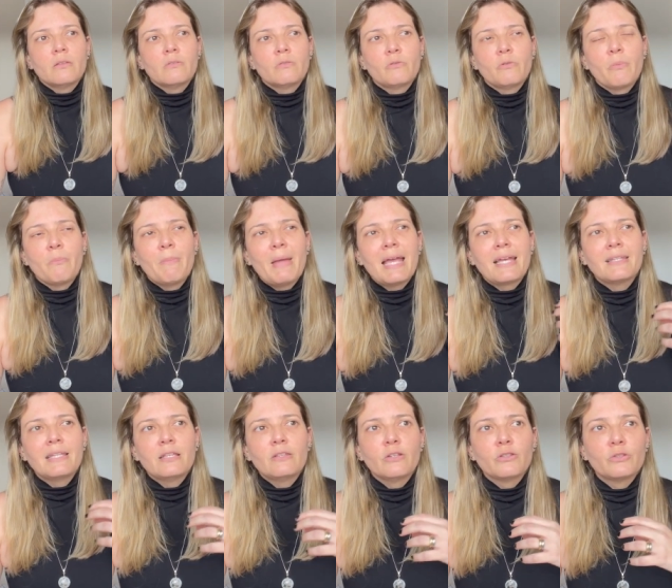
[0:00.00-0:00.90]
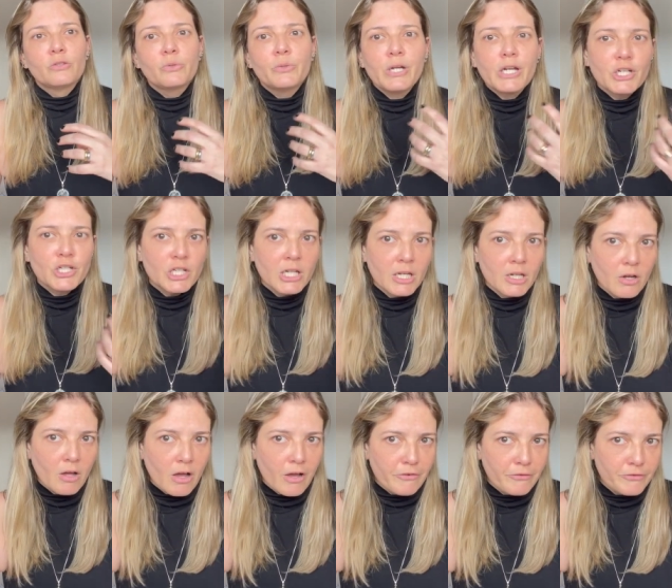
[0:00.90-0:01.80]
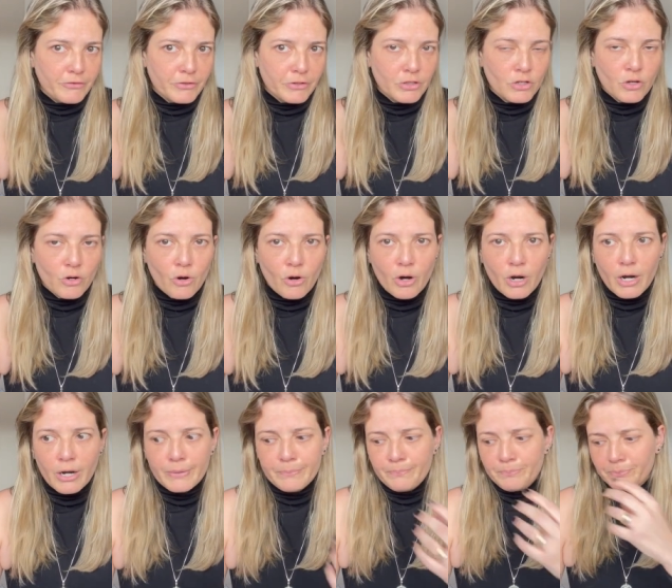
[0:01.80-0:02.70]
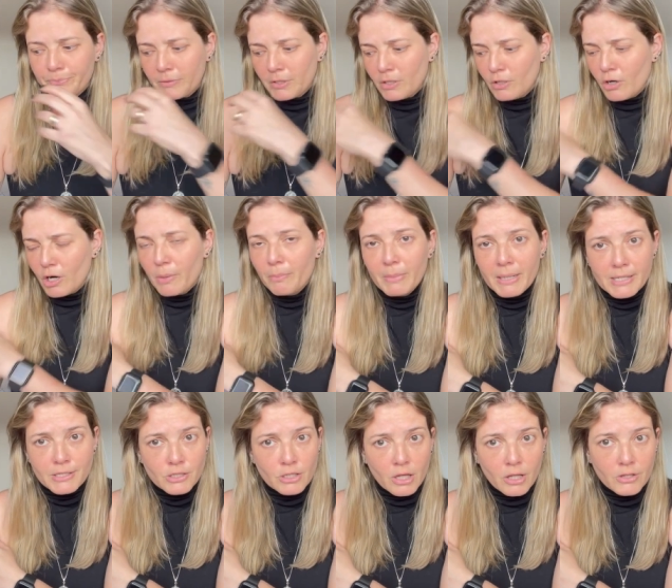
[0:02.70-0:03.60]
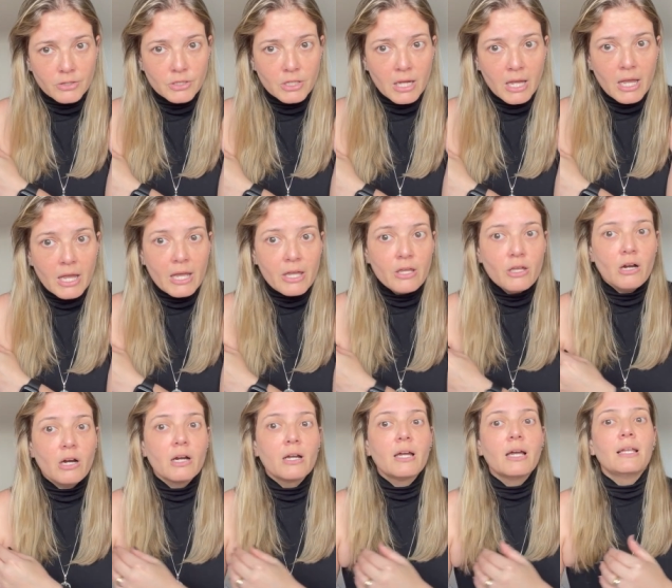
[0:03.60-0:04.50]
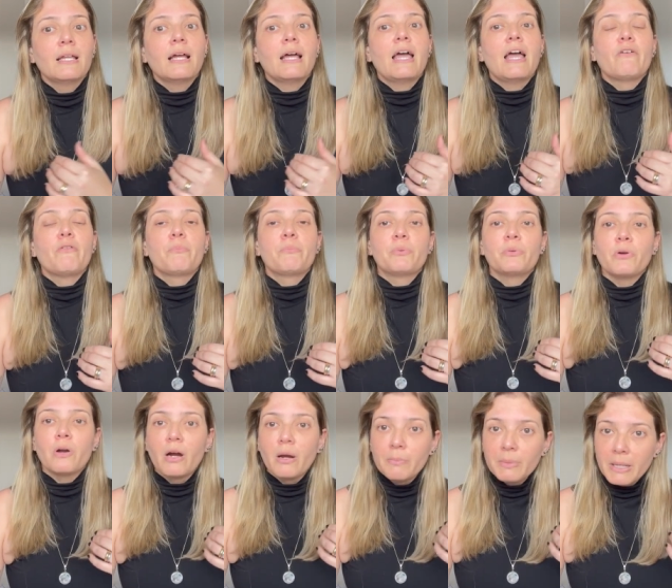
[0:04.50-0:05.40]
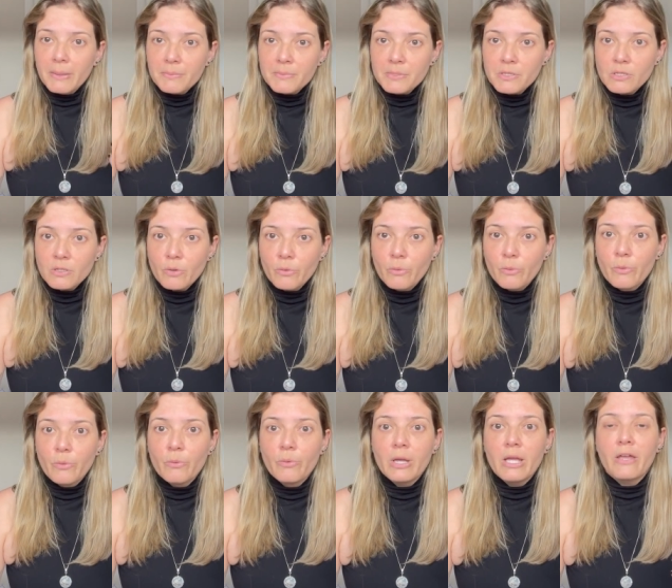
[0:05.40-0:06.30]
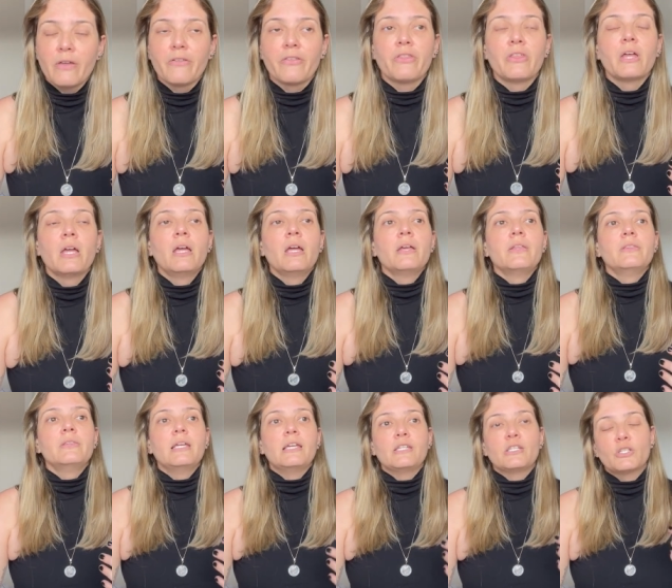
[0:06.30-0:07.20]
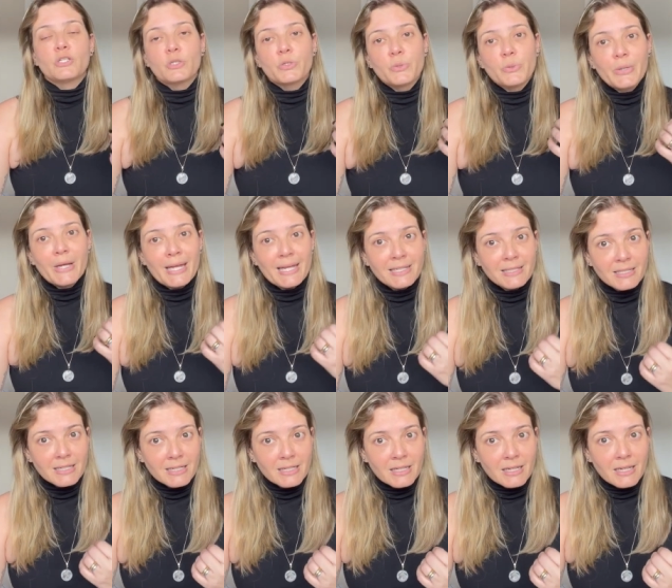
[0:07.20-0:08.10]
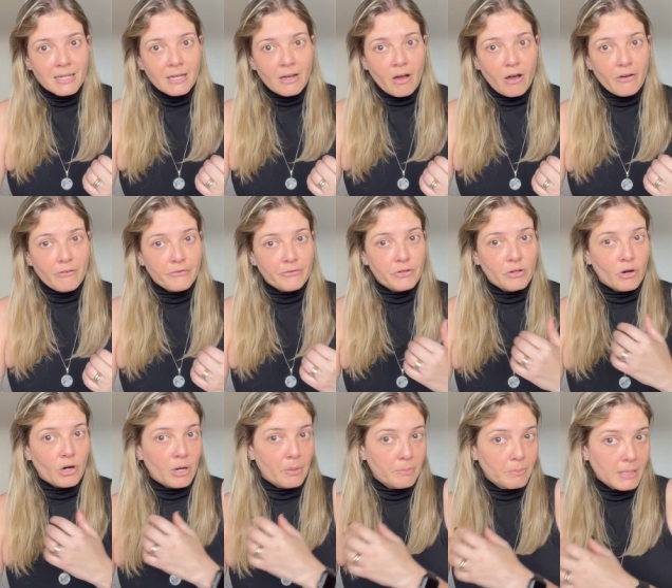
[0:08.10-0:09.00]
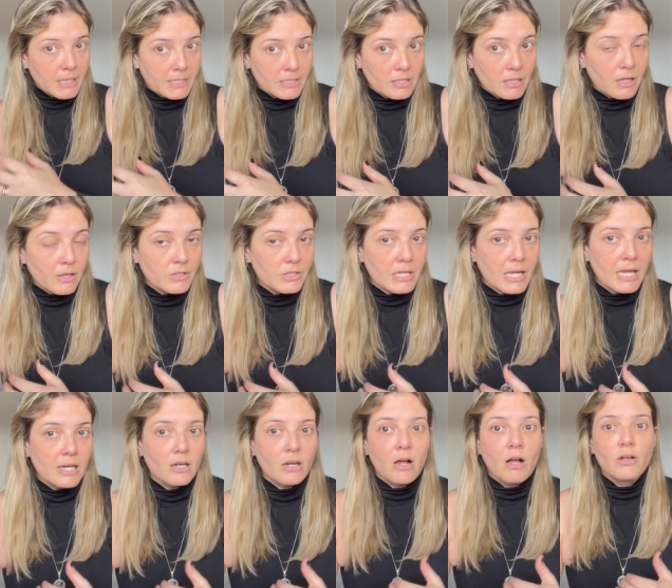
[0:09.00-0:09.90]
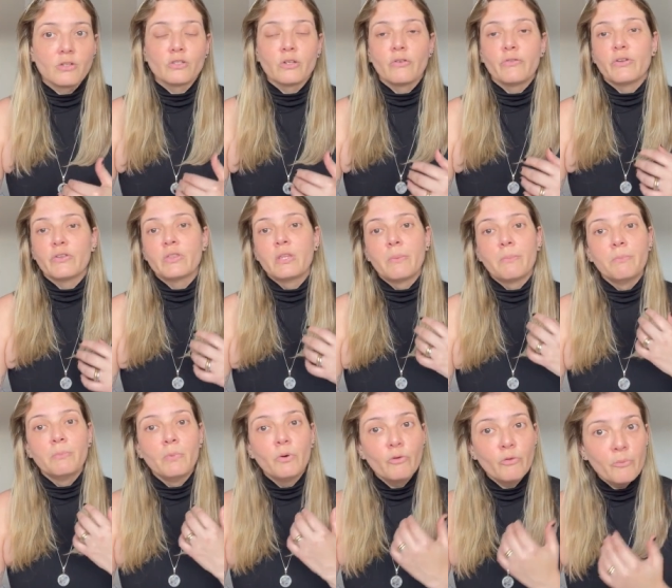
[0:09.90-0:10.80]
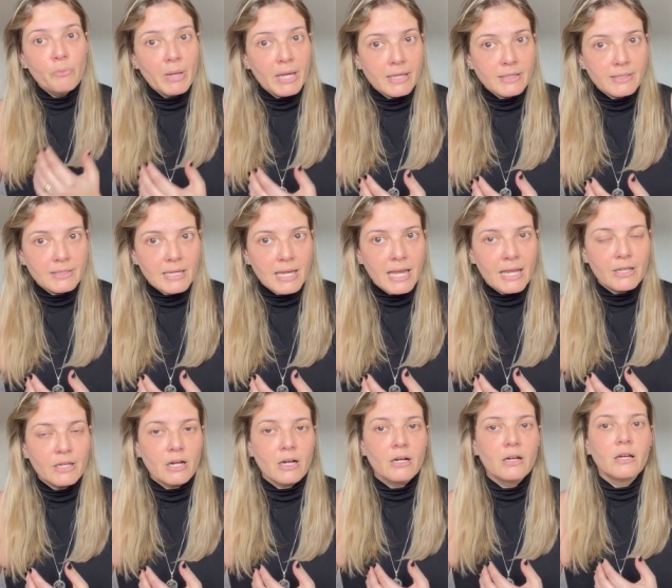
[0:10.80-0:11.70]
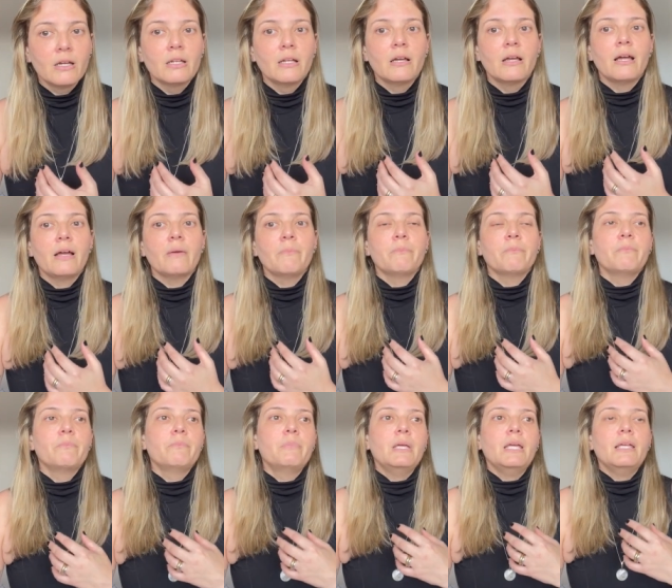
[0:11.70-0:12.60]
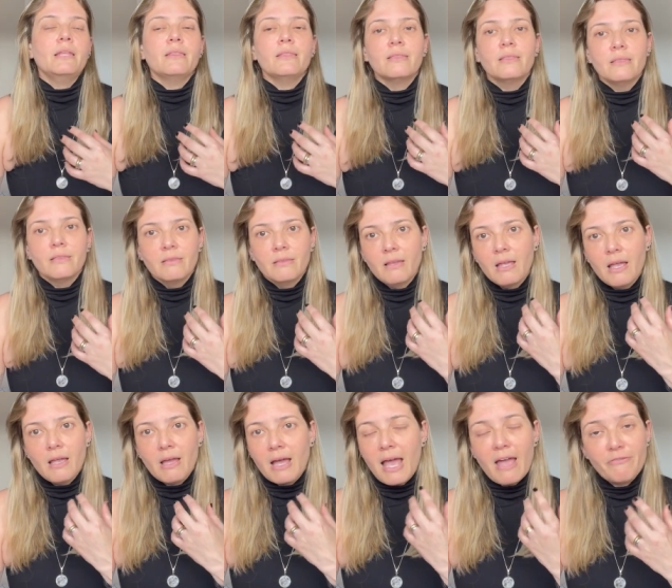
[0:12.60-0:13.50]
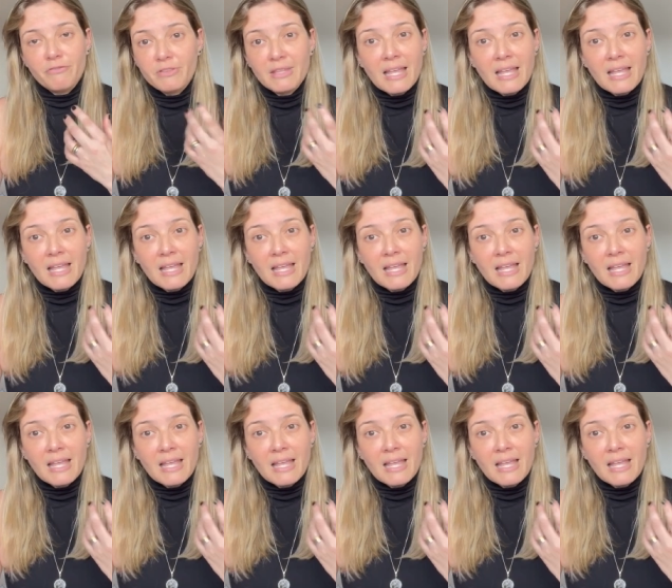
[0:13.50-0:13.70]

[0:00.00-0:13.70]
to make the nutrition of your, your muscles, you're gonna have problems with the strength of your muscles and also with the movements and you're gonna be uh, have